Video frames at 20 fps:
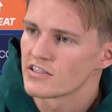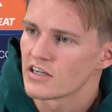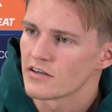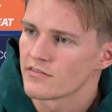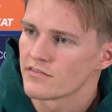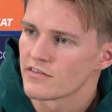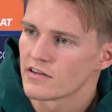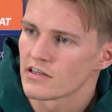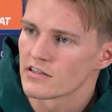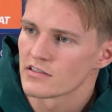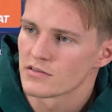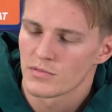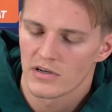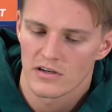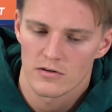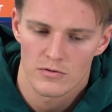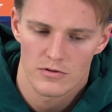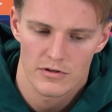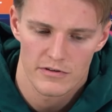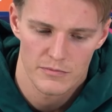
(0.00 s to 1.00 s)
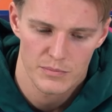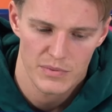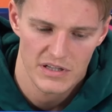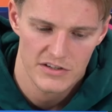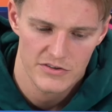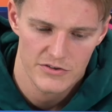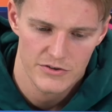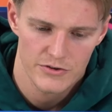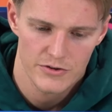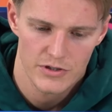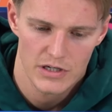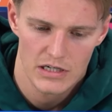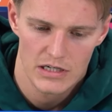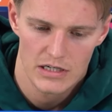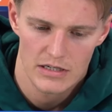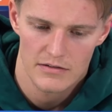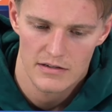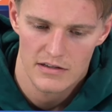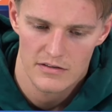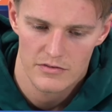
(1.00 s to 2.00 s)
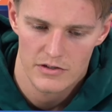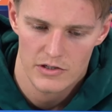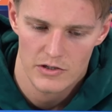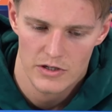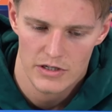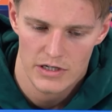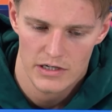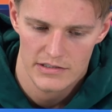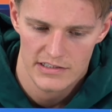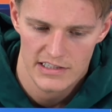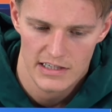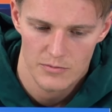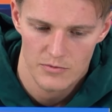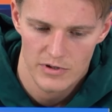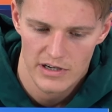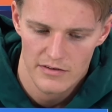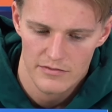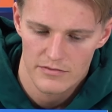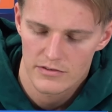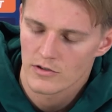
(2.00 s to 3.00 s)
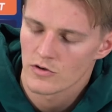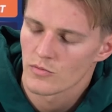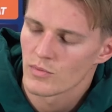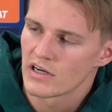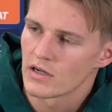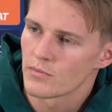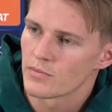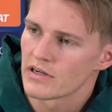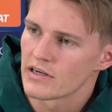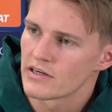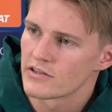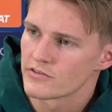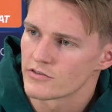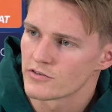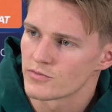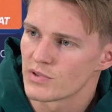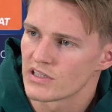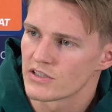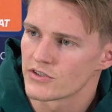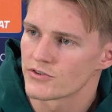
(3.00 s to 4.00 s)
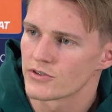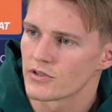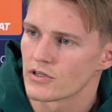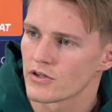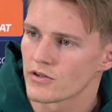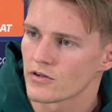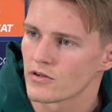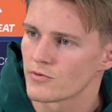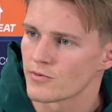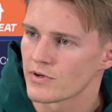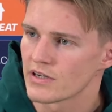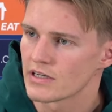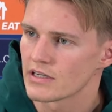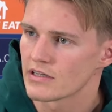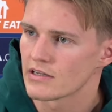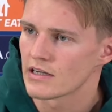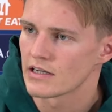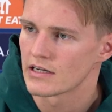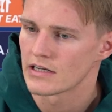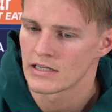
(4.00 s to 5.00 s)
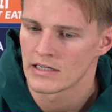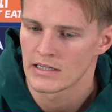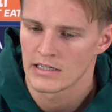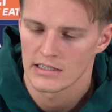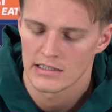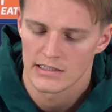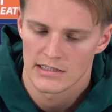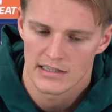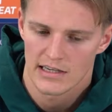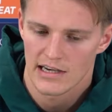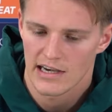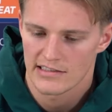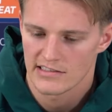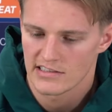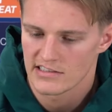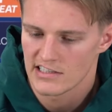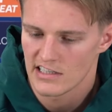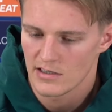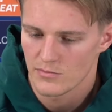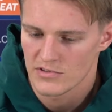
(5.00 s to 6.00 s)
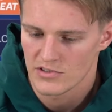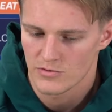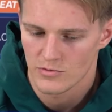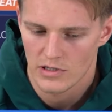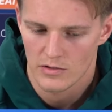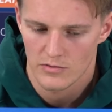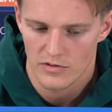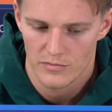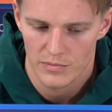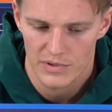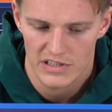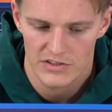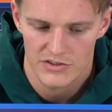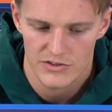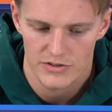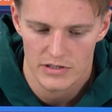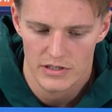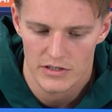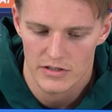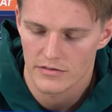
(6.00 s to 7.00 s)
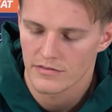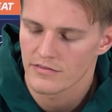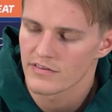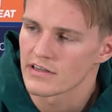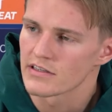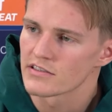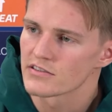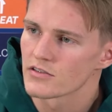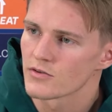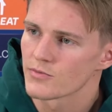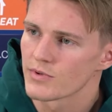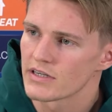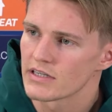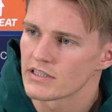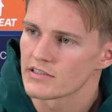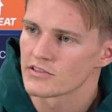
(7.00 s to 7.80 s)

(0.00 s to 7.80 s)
I think it's about what you've been through. And if you look at our team, we have so many players who's been through a lot already. And as a team as well, we've been through a lot of things already.